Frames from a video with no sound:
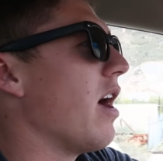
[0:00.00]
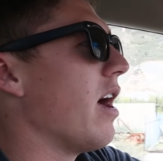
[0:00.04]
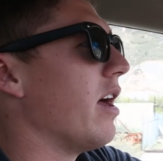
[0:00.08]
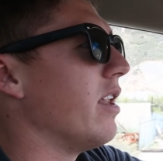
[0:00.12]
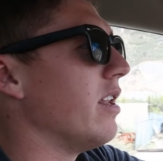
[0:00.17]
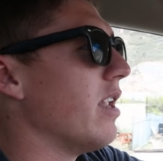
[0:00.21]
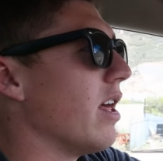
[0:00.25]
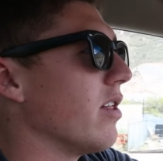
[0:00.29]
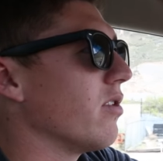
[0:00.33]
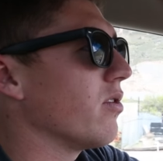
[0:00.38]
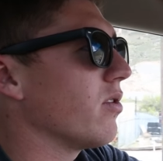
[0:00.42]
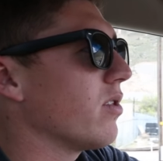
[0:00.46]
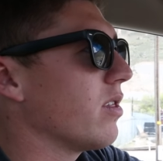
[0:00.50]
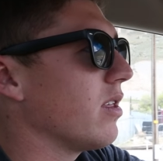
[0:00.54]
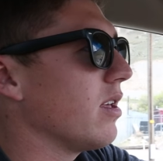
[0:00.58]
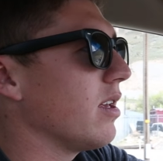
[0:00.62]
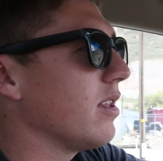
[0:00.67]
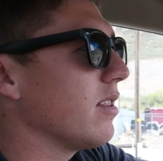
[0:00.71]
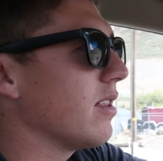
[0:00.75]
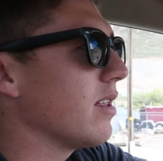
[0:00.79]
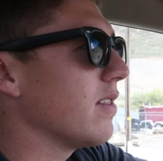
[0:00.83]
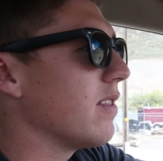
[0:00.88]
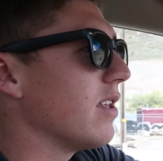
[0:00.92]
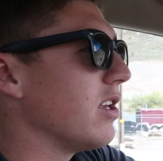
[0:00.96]
Another
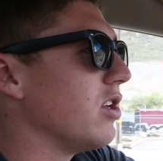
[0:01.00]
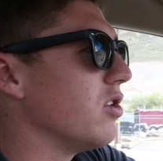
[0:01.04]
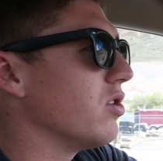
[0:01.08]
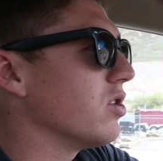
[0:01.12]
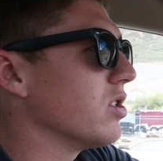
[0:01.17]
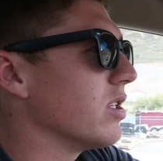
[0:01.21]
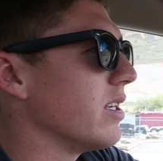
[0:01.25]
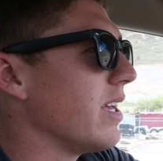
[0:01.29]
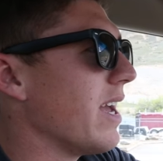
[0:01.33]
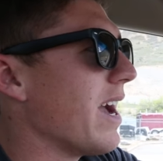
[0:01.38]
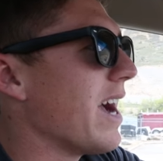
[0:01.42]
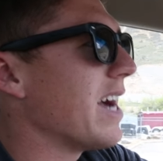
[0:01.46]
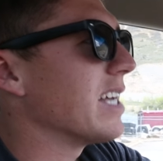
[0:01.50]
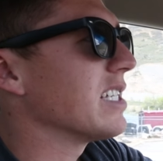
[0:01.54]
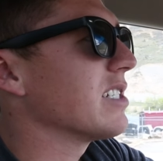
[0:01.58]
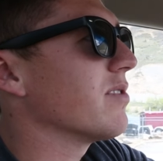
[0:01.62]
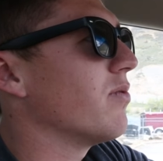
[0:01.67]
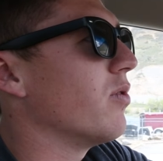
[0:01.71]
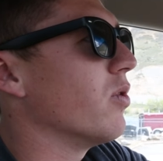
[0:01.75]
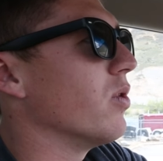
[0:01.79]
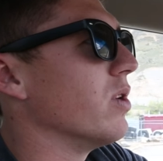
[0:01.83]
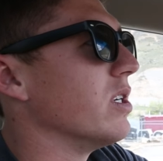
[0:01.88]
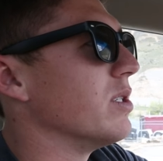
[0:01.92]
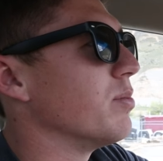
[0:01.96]
thing that they usually ask
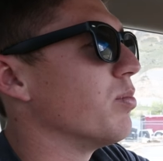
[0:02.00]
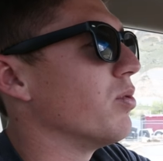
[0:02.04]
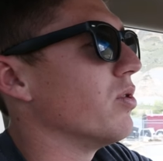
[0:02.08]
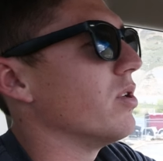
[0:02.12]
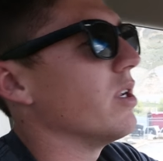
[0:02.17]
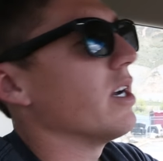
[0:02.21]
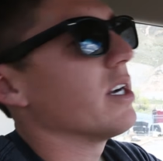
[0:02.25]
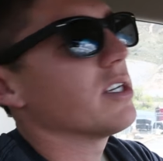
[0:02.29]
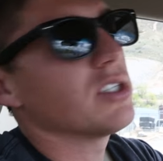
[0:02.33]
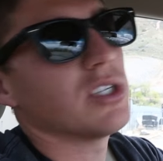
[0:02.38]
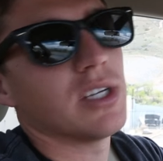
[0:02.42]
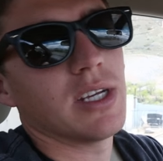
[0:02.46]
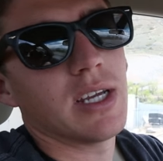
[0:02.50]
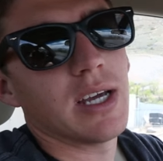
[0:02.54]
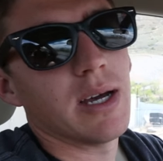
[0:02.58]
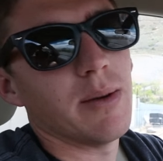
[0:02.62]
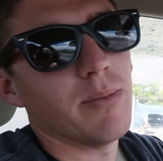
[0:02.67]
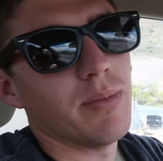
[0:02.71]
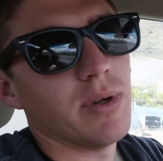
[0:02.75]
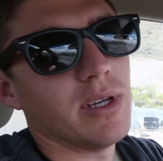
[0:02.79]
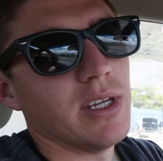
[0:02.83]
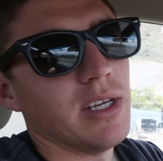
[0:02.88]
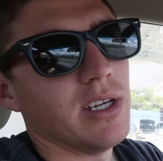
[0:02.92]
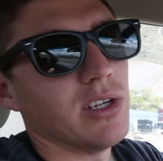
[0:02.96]
for is production
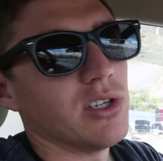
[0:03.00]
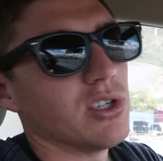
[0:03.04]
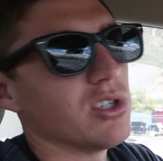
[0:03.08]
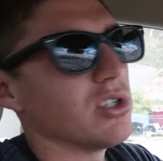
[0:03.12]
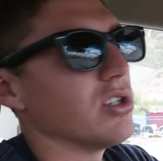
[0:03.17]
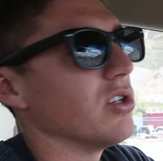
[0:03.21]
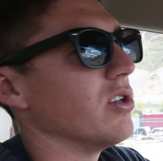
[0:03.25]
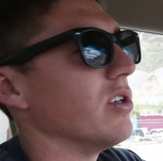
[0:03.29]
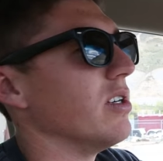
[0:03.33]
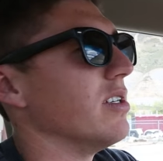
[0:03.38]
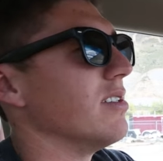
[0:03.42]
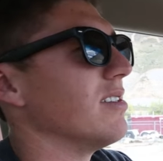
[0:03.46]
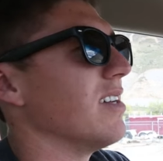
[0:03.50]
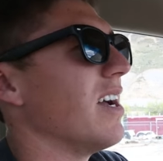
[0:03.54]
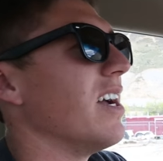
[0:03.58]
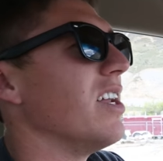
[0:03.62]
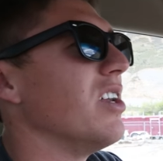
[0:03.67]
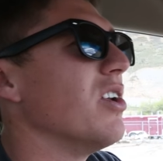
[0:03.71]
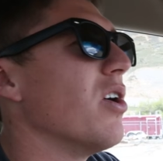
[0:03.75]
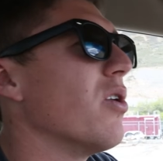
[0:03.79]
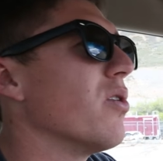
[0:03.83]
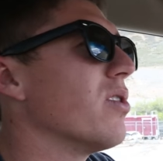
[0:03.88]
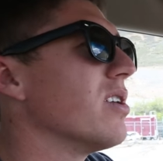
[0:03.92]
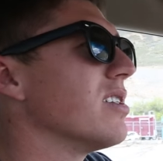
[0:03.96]
company insurance.
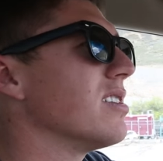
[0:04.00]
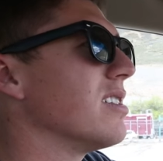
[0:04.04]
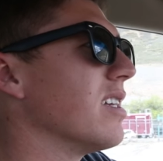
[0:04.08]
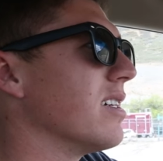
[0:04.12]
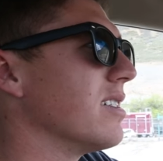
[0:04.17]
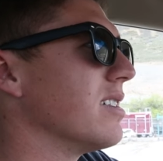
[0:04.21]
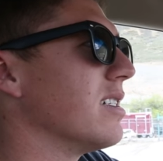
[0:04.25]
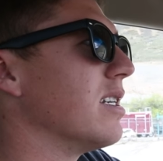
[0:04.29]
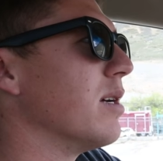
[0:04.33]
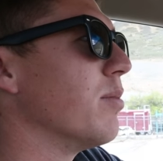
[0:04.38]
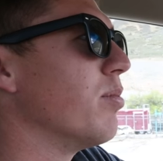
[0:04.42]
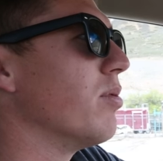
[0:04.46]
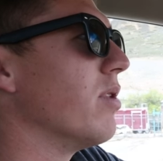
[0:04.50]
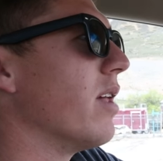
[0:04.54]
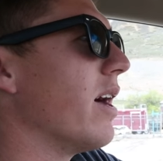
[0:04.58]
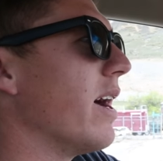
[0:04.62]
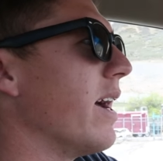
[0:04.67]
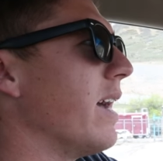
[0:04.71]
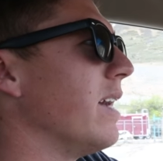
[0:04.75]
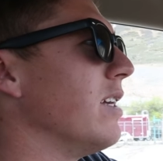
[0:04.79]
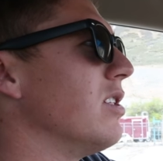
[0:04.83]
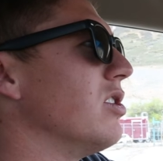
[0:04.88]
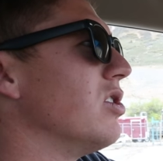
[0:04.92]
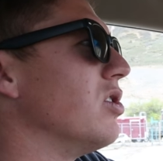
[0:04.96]
I know this doesn't
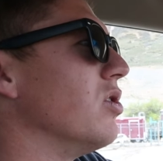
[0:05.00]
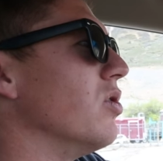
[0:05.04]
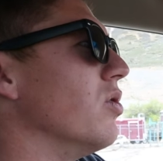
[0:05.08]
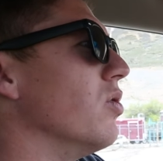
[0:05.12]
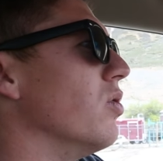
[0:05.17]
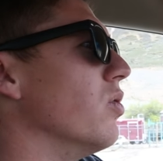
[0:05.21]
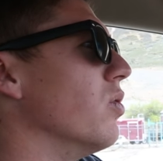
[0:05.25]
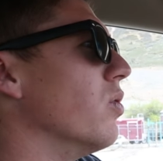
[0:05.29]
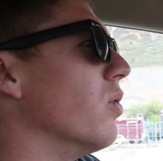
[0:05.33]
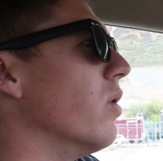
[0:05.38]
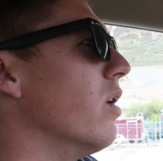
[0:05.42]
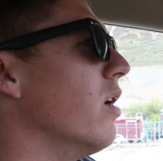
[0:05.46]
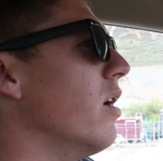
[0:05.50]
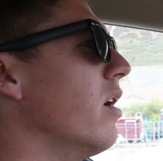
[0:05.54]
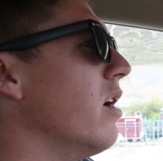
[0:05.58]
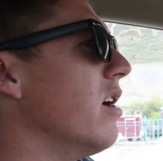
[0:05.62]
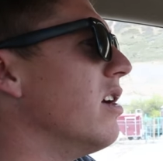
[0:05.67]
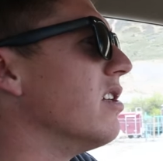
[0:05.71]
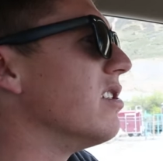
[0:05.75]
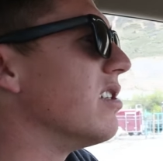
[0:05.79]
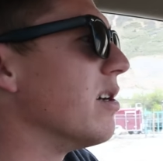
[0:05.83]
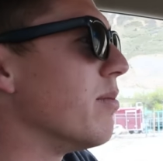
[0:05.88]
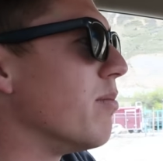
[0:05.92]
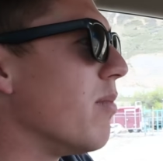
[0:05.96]
apply to,
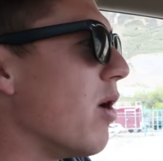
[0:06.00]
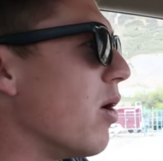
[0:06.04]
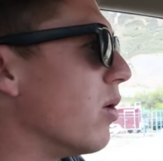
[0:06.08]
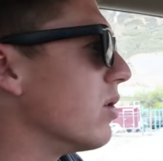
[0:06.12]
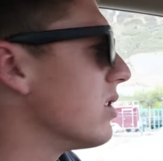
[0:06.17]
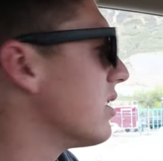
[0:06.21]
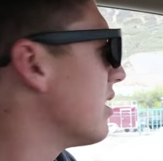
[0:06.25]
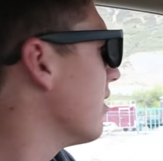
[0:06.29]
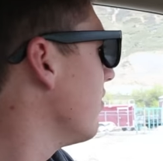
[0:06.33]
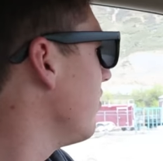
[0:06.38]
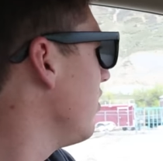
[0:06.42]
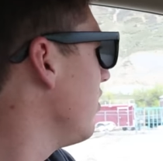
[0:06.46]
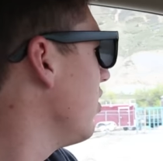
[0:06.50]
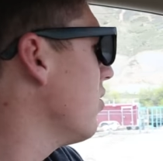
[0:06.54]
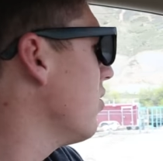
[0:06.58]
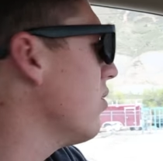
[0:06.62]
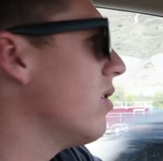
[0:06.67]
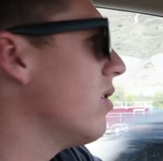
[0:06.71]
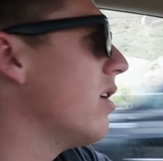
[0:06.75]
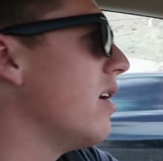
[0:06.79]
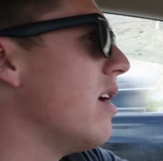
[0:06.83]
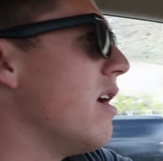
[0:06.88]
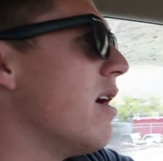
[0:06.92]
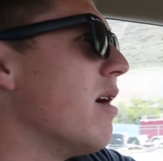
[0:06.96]
to most of you,
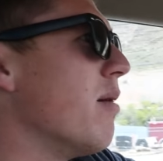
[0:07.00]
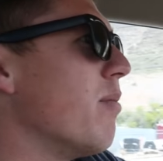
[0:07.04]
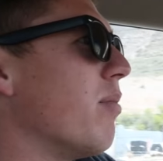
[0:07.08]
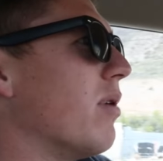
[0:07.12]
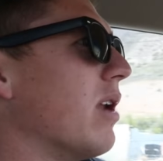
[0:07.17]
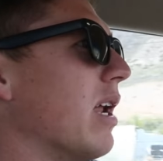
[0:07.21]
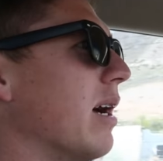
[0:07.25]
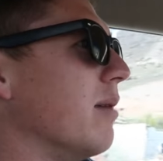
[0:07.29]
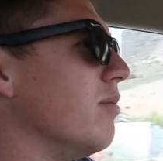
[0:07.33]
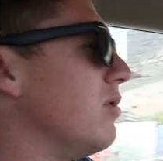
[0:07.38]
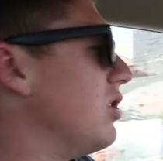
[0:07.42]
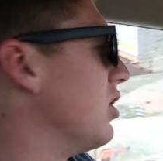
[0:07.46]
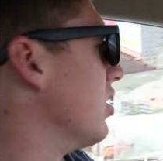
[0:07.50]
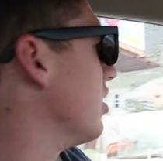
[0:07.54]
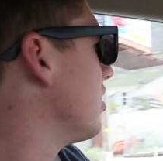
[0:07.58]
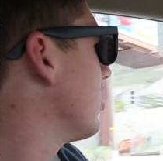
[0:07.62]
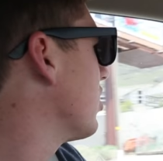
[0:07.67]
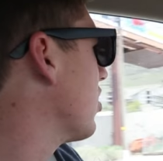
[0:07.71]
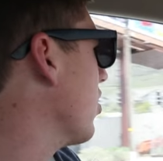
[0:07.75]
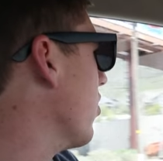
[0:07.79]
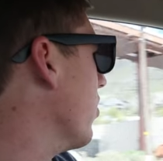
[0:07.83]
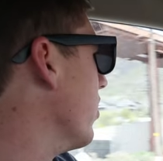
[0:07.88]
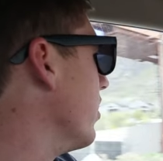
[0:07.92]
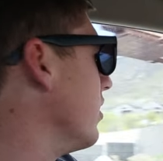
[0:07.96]
but I'm
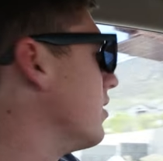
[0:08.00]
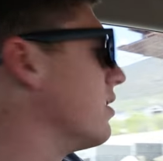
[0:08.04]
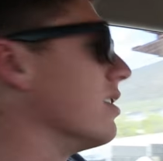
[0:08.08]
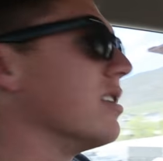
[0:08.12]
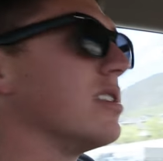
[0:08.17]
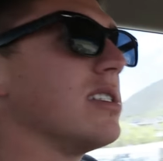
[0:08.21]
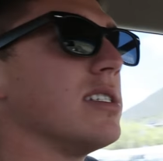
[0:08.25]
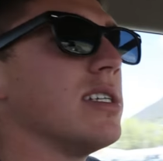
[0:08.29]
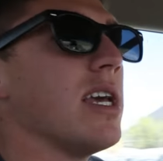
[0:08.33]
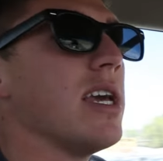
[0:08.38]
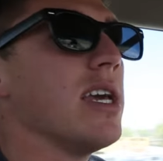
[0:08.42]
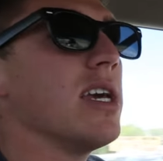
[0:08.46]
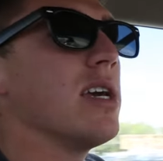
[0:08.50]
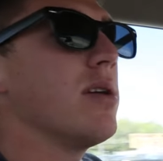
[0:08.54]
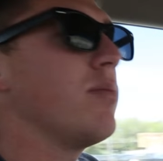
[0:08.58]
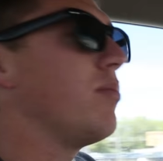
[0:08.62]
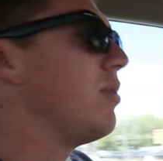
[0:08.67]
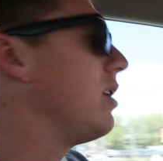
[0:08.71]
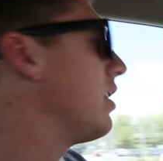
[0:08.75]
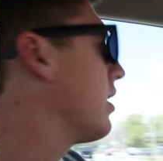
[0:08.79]
just going to say it